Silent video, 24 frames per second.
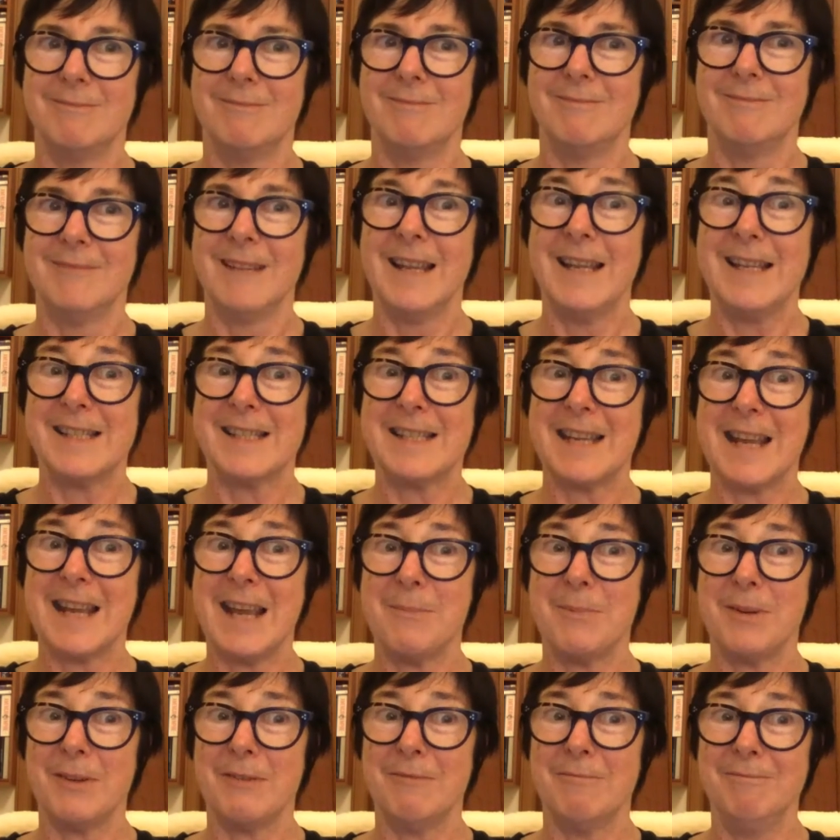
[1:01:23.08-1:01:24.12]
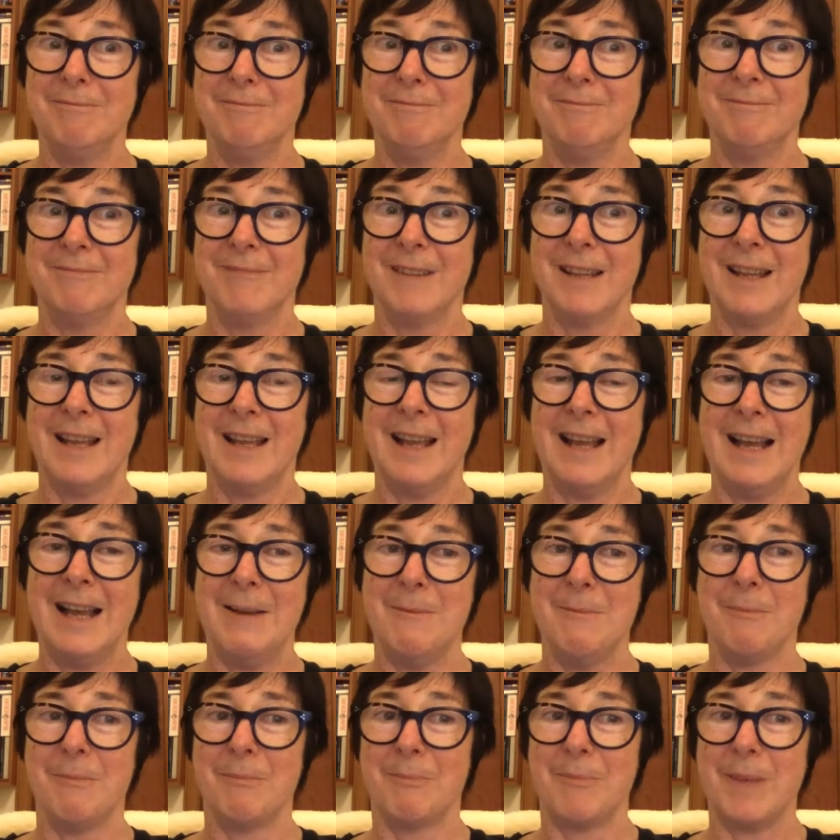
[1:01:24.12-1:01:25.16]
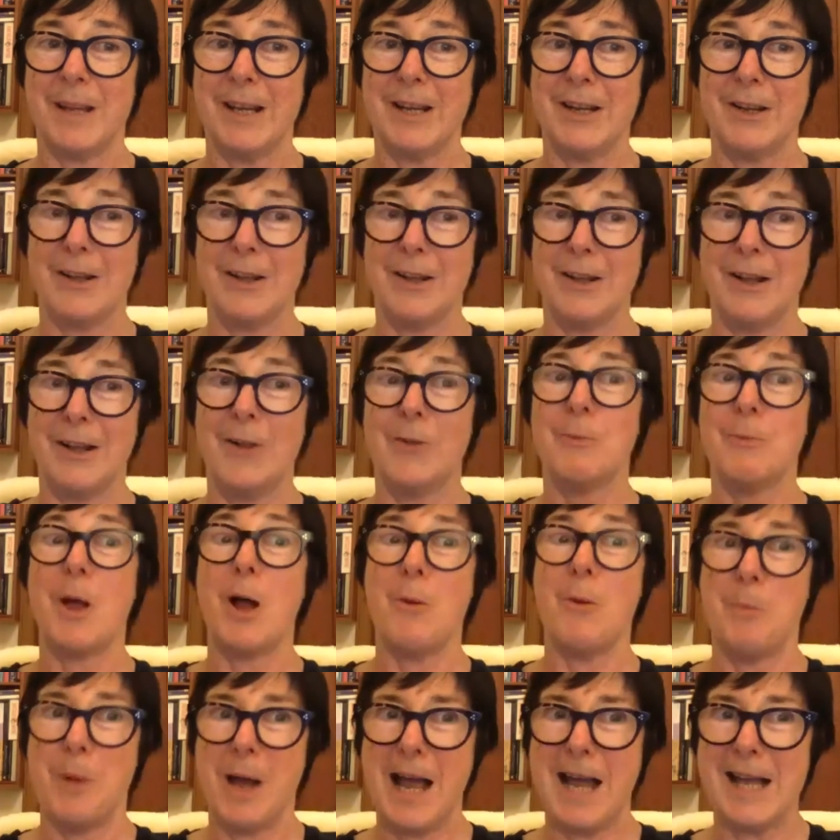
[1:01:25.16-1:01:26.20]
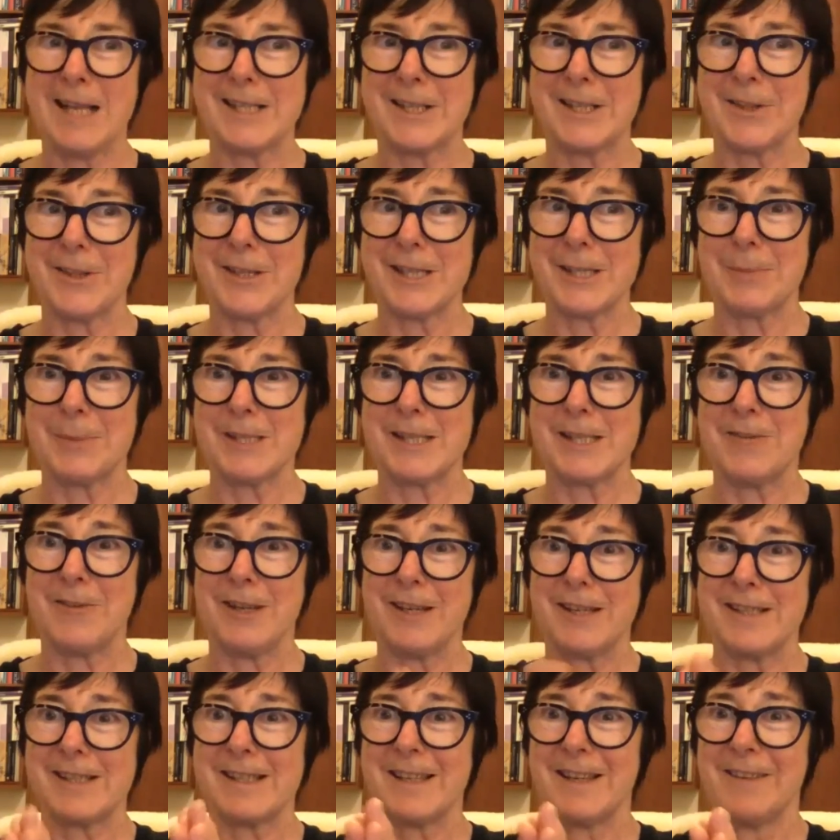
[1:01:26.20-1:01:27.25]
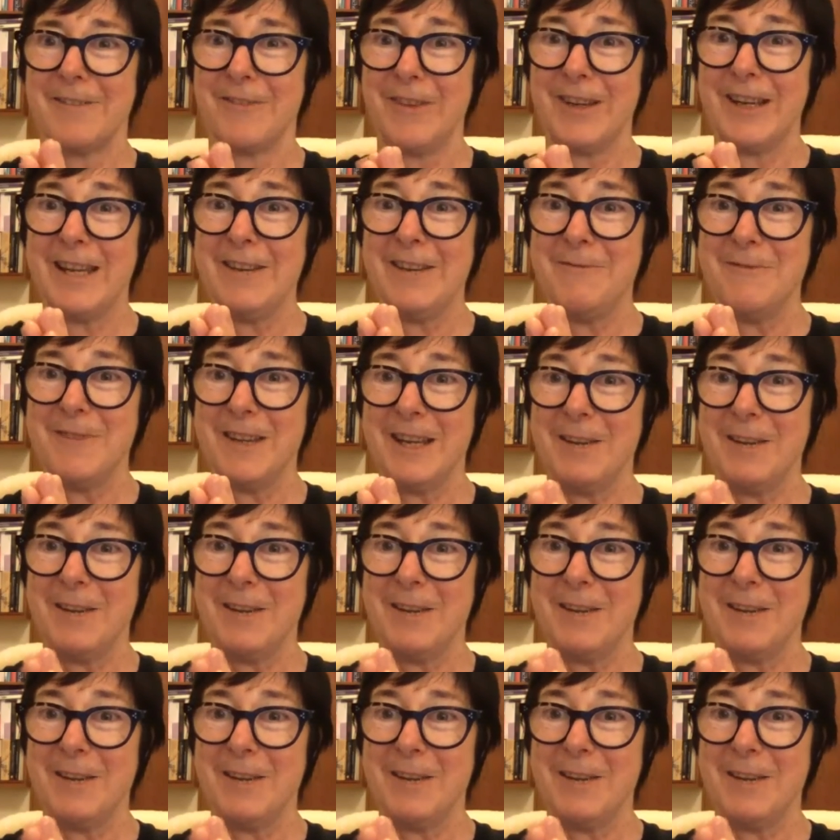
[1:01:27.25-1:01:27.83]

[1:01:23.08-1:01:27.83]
needs to happen. Um, but I'll, I'll, pass on the specifics. Forgive me.